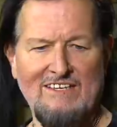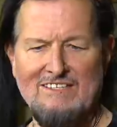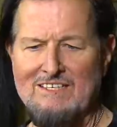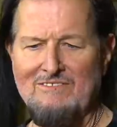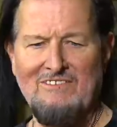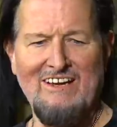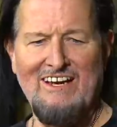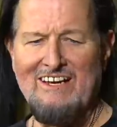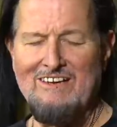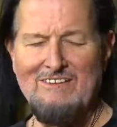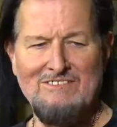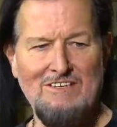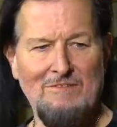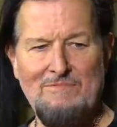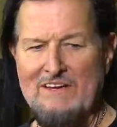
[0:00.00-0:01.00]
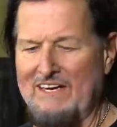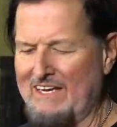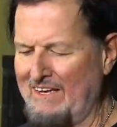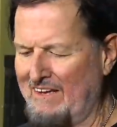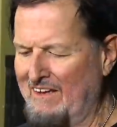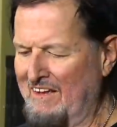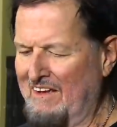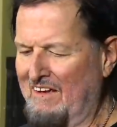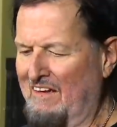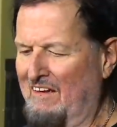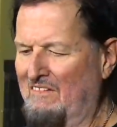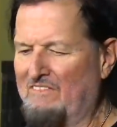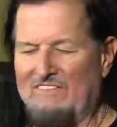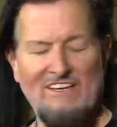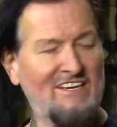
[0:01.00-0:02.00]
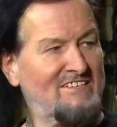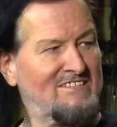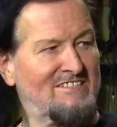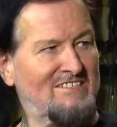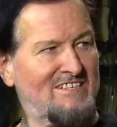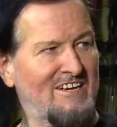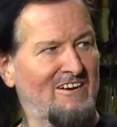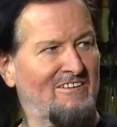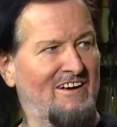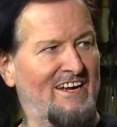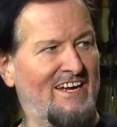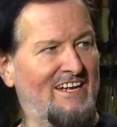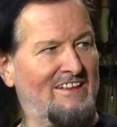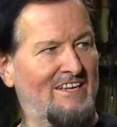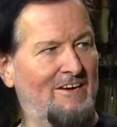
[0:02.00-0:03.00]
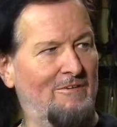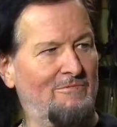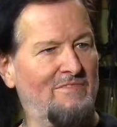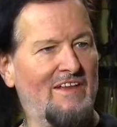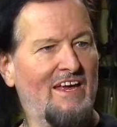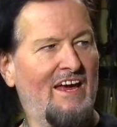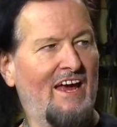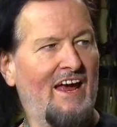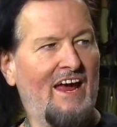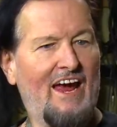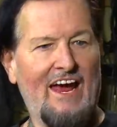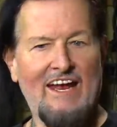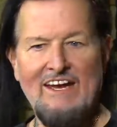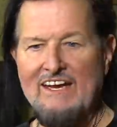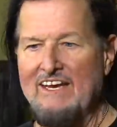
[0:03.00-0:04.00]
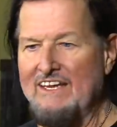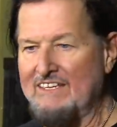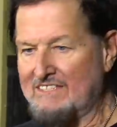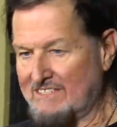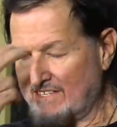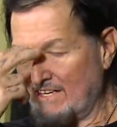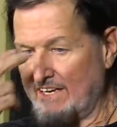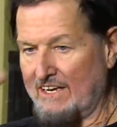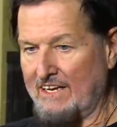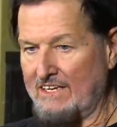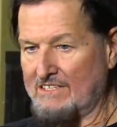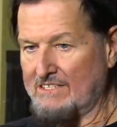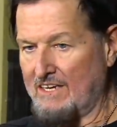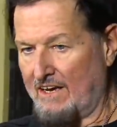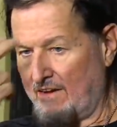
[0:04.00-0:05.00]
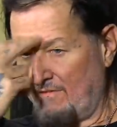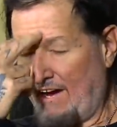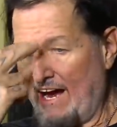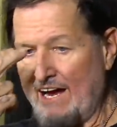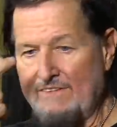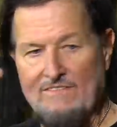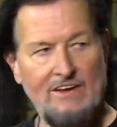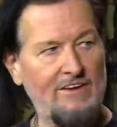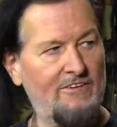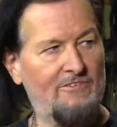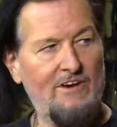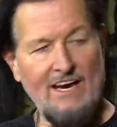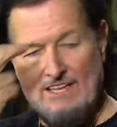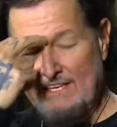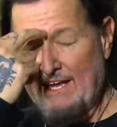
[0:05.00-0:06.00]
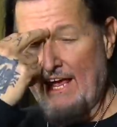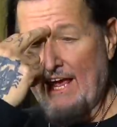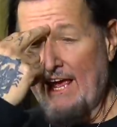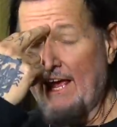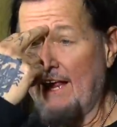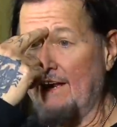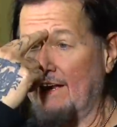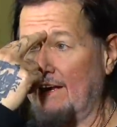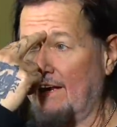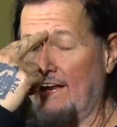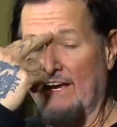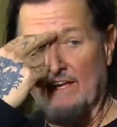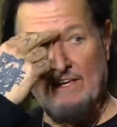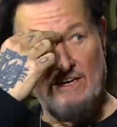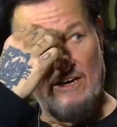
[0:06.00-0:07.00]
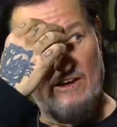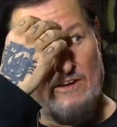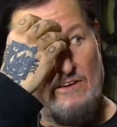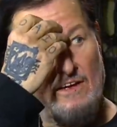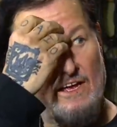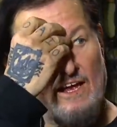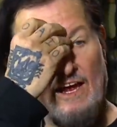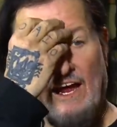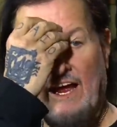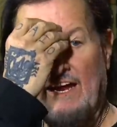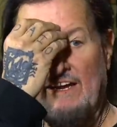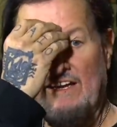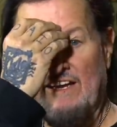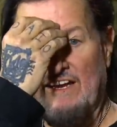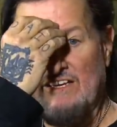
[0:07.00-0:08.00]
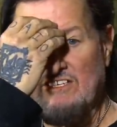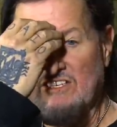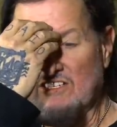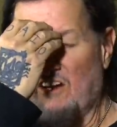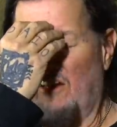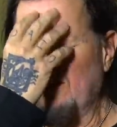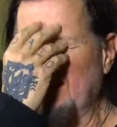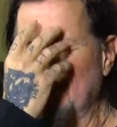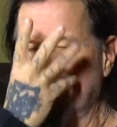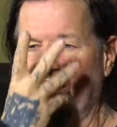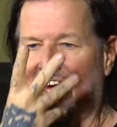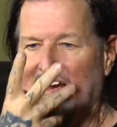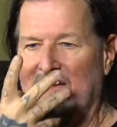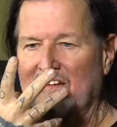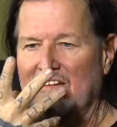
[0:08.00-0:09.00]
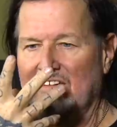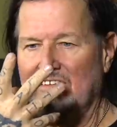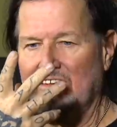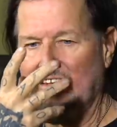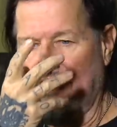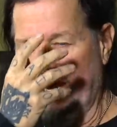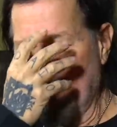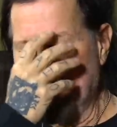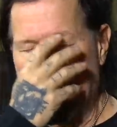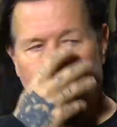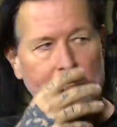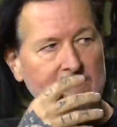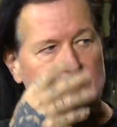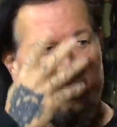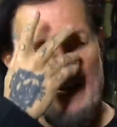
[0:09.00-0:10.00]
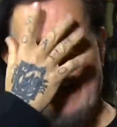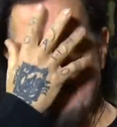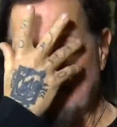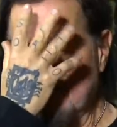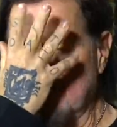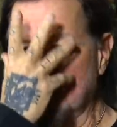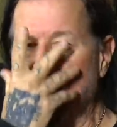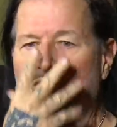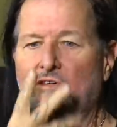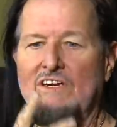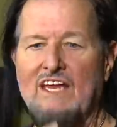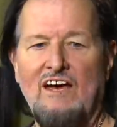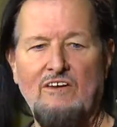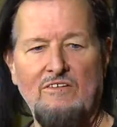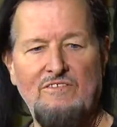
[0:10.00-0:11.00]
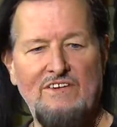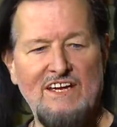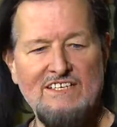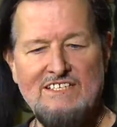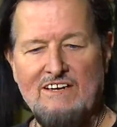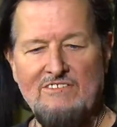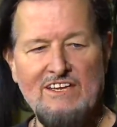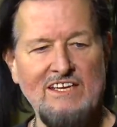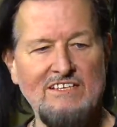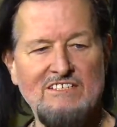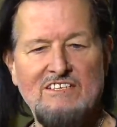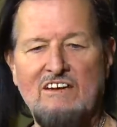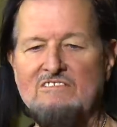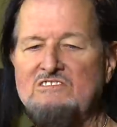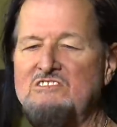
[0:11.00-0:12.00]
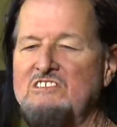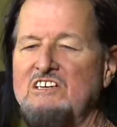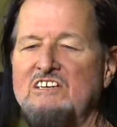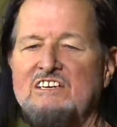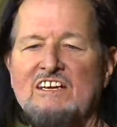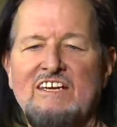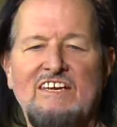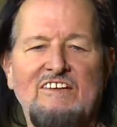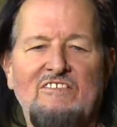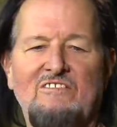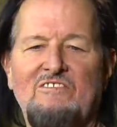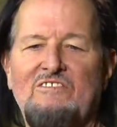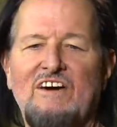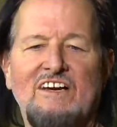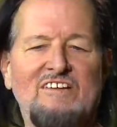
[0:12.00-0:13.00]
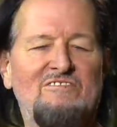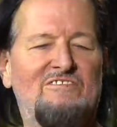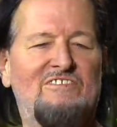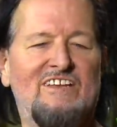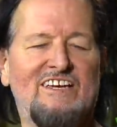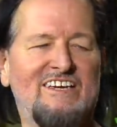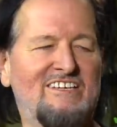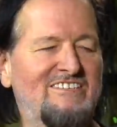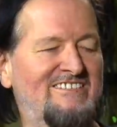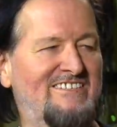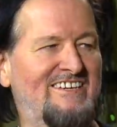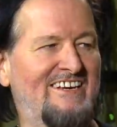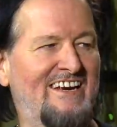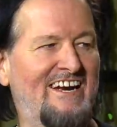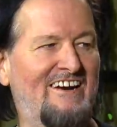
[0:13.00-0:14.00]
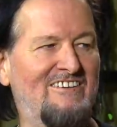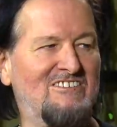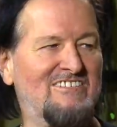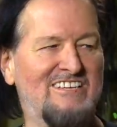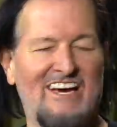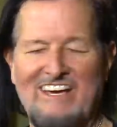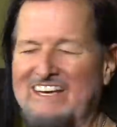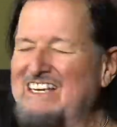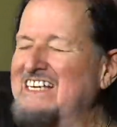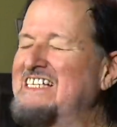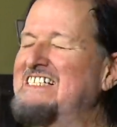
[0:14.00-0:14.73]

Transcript: and some guy comes up and he flicks a cigarette at them and it hits it hits uh, Ivy right in the head, like you know, and it just all these like embers and ashes going down her face and everything and stuff. She didn't even fucking flinch, and I was like,